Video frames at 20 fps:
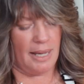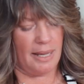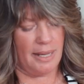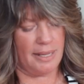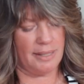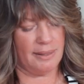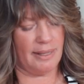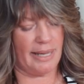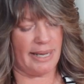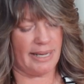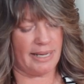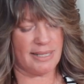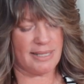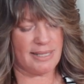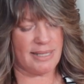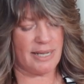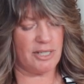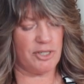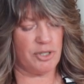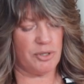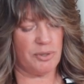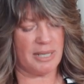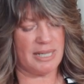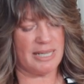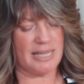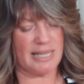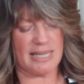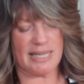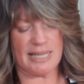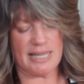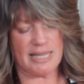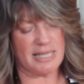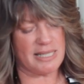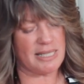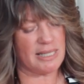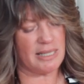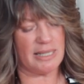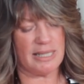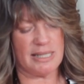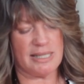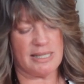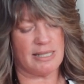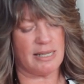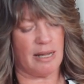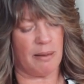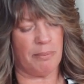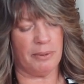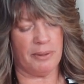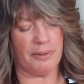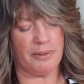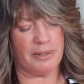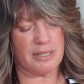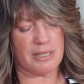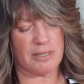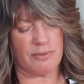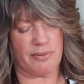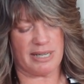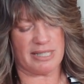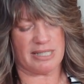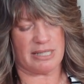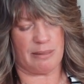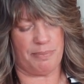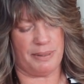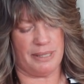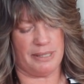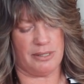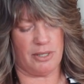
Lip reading: And like I said, you can easily double this recipe.